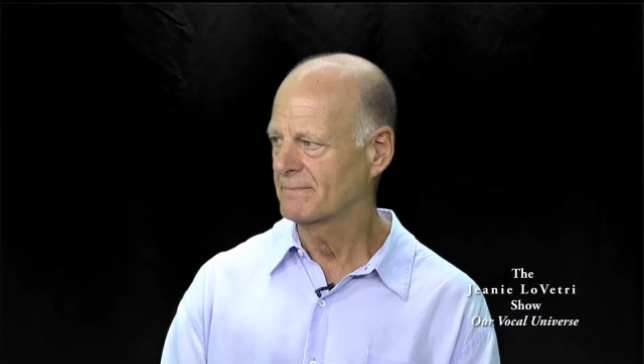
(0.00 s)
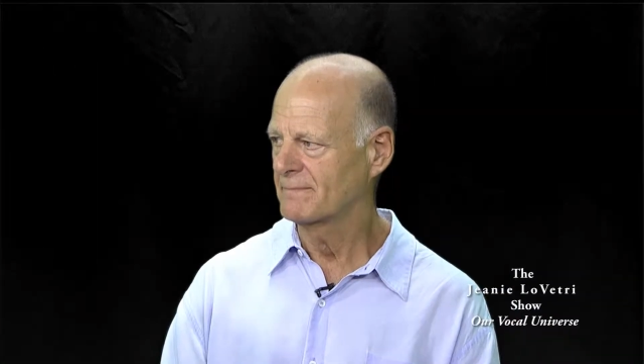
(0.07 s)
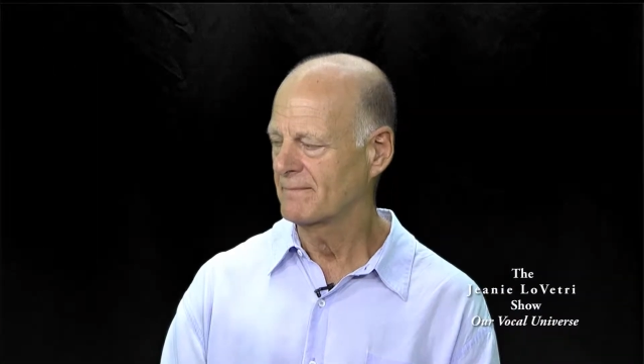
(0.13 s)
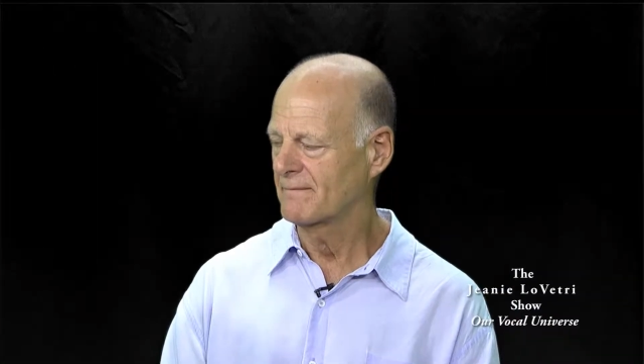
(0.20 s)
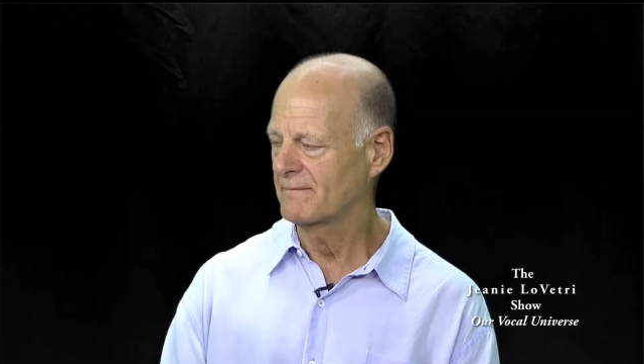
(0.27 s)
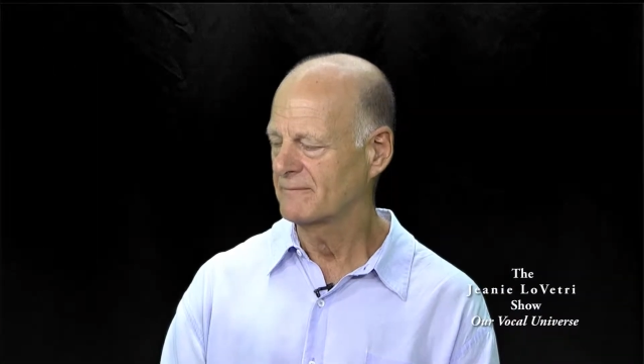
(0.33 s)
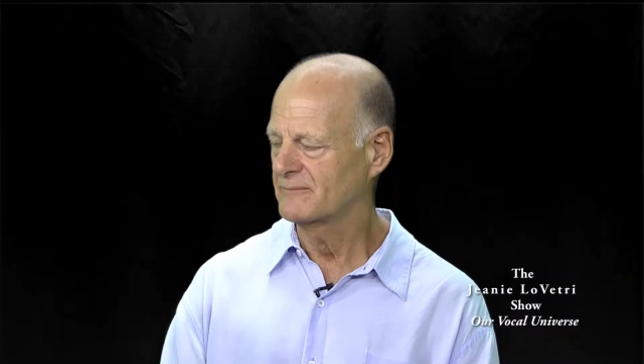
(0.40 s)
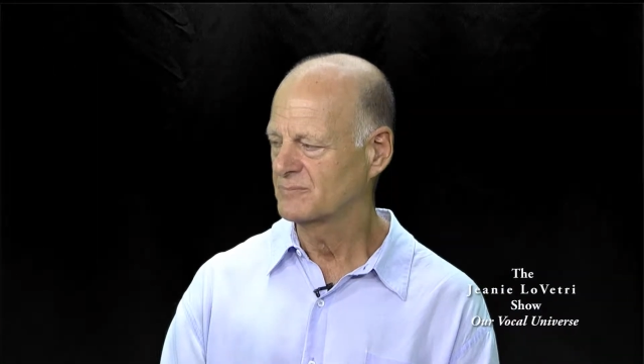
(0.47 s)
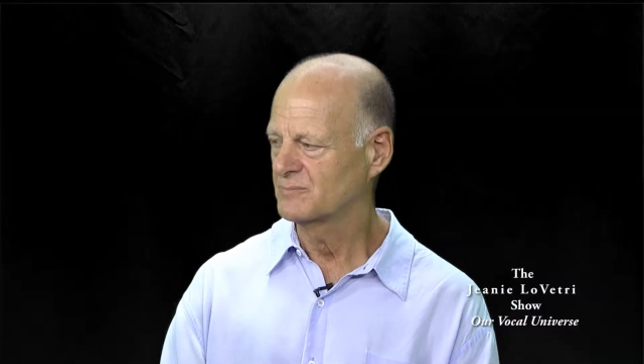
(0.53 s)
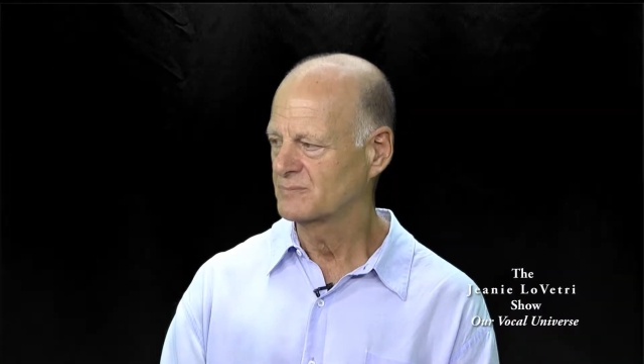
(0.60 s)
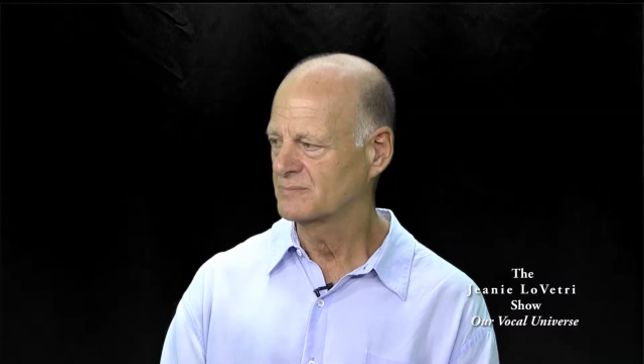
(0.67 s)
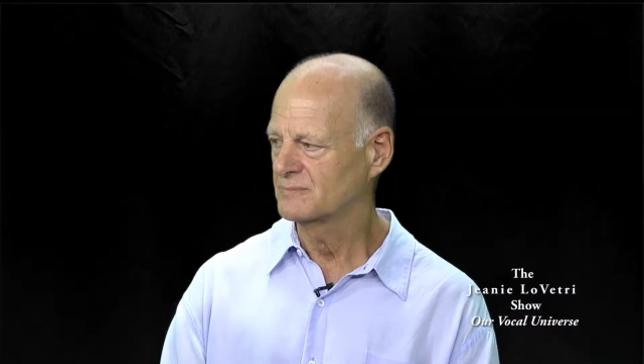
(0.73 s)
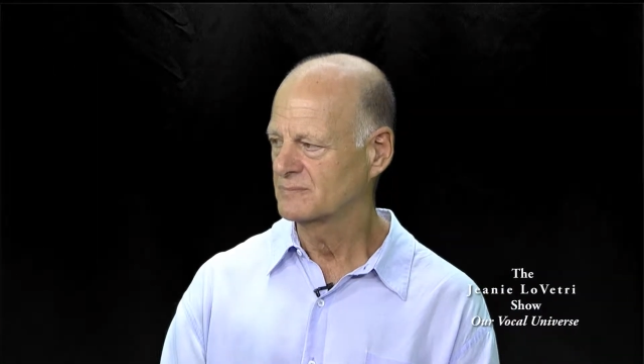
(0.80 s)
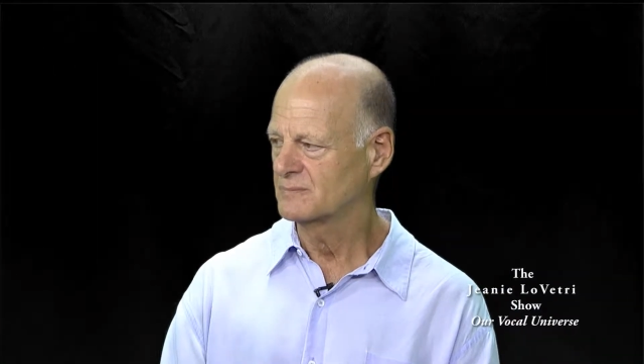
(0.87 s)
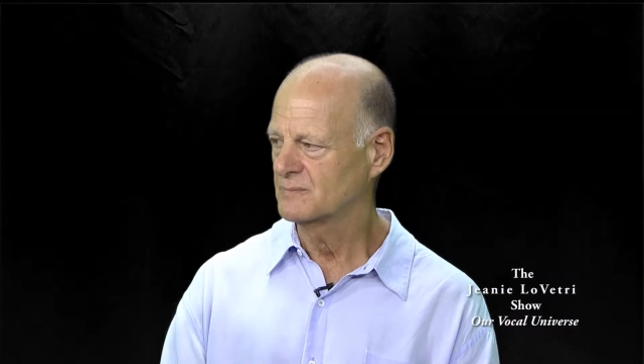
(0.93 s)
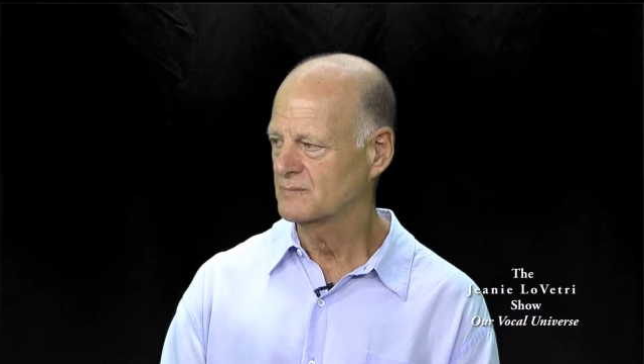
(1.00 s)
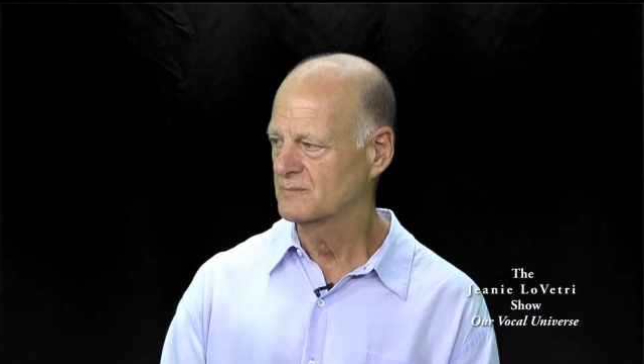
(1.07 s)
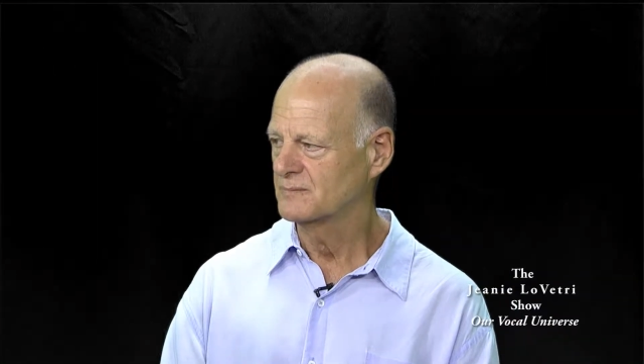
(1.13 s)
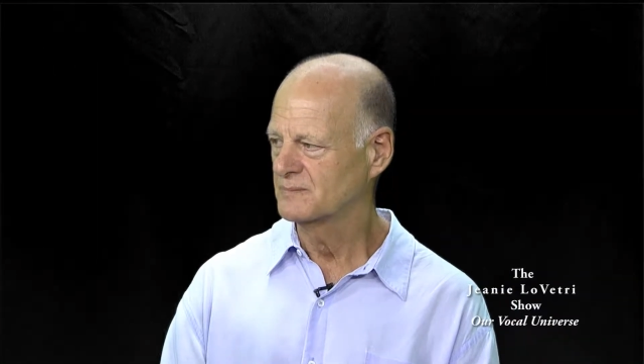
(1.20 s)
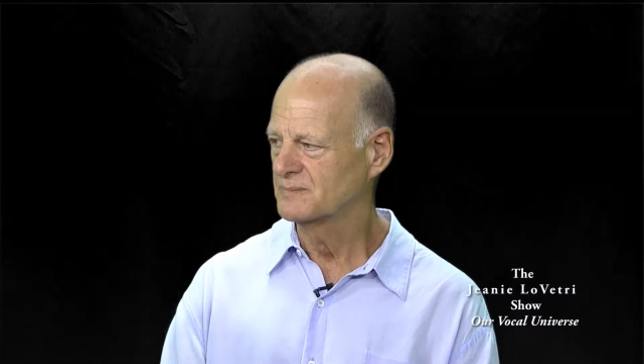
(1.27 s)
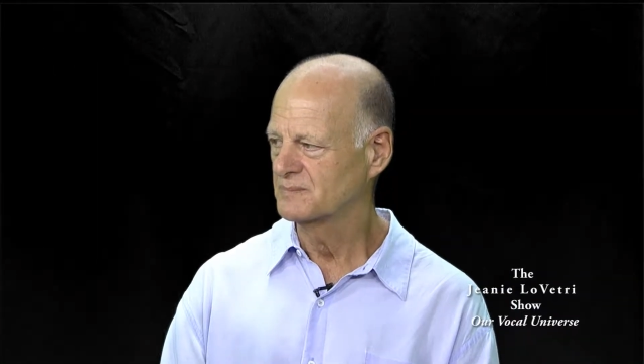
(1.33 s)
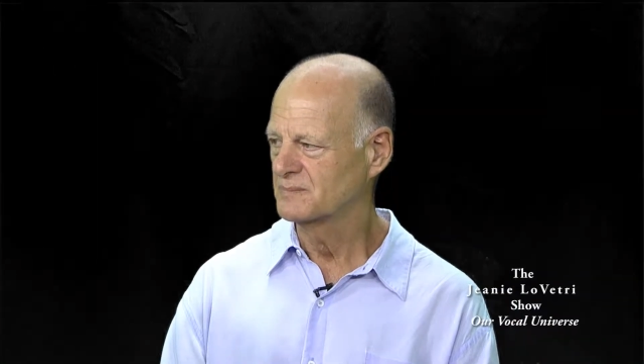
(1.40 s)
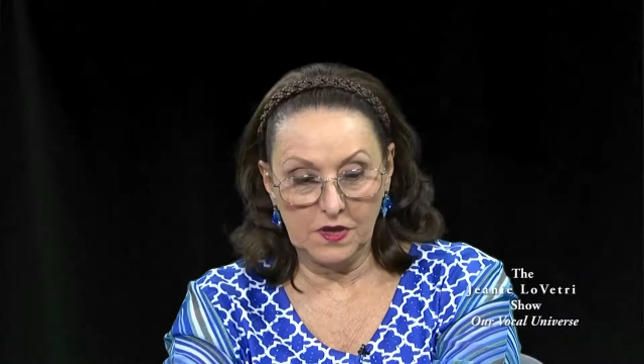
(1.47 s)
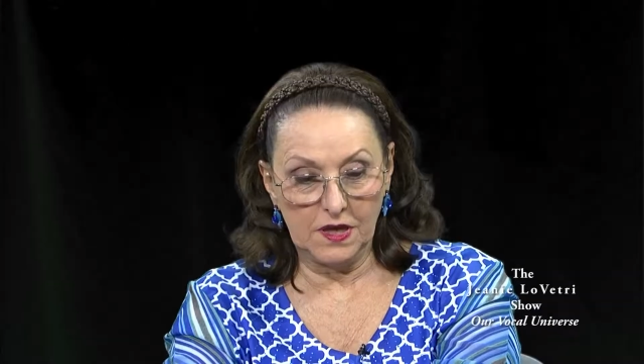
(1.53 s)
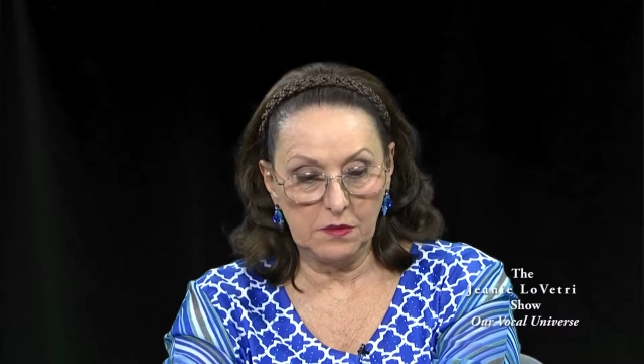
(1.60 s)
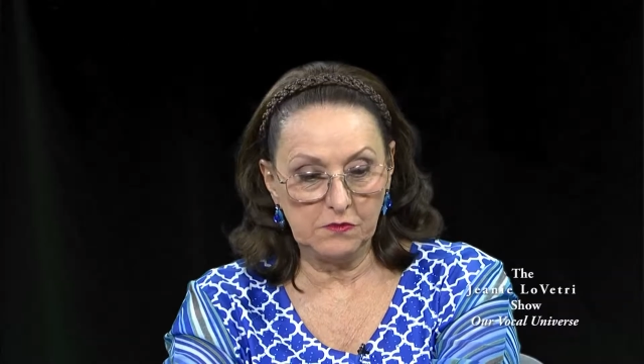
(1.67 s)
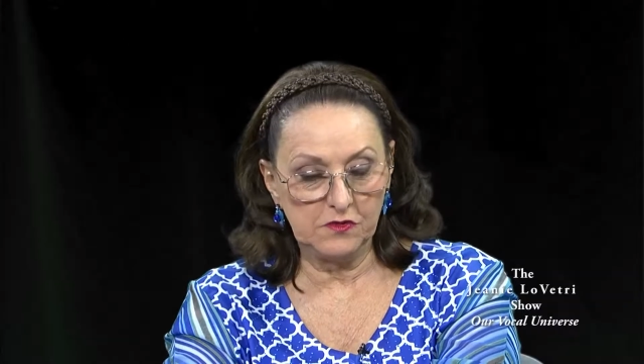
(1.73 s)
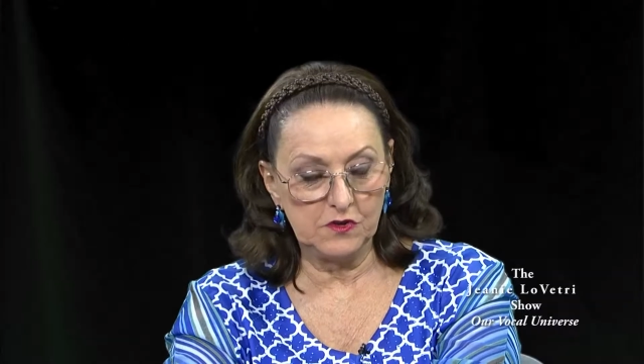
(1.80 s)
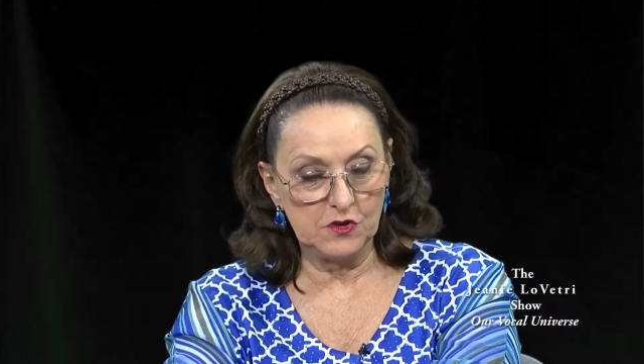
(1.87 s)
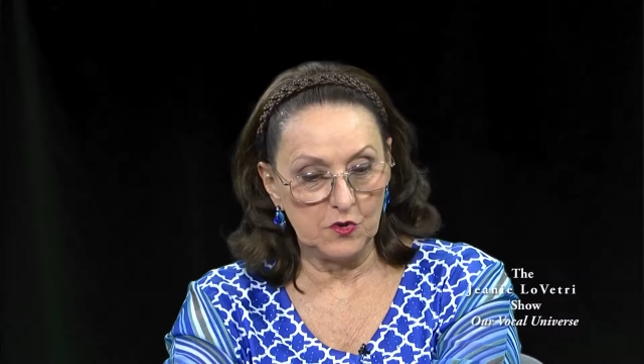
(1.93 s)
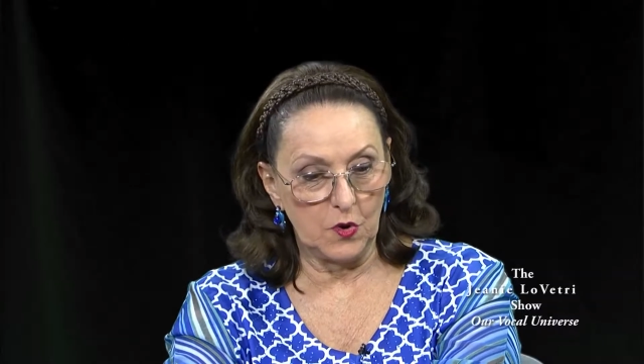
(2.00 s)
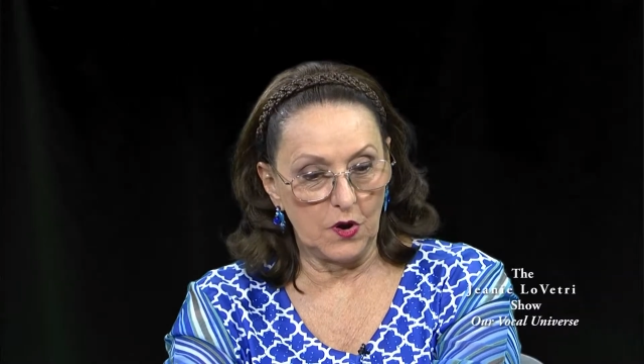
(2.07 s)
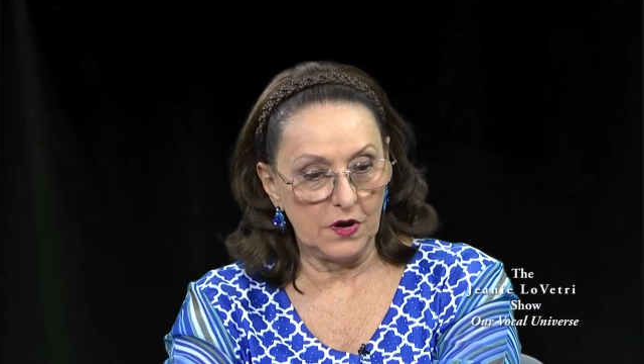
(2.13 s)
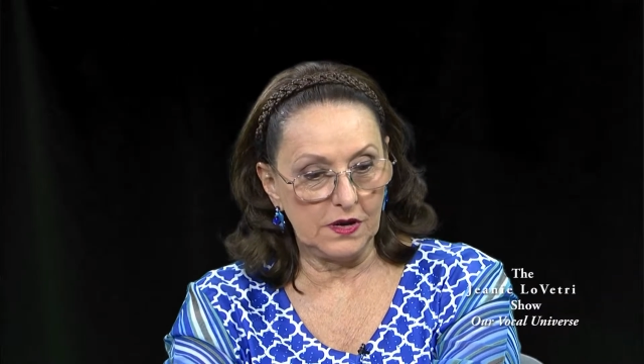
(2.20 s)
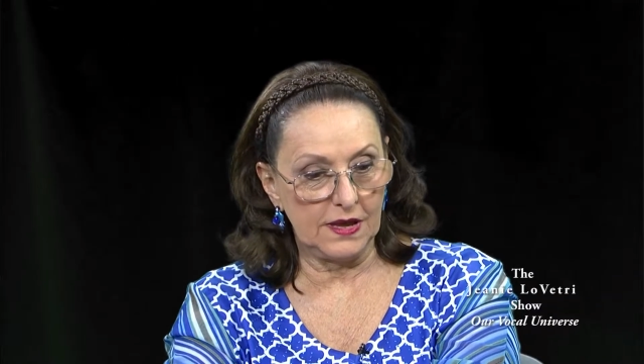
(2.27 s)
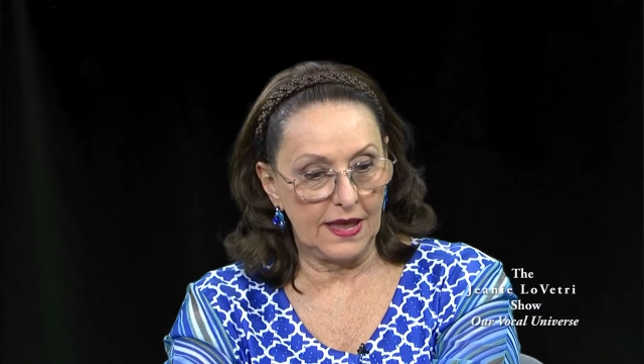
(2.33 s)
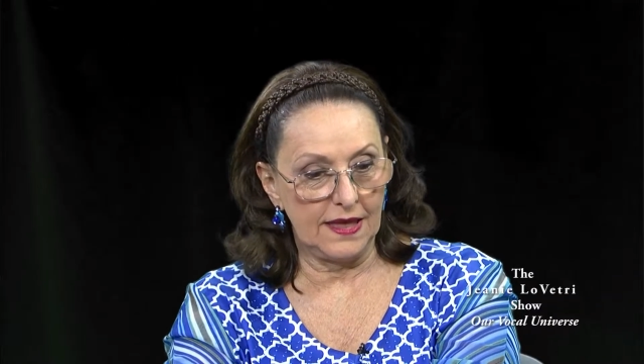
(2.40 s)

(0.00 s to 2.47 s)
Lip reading: And so you came to New York,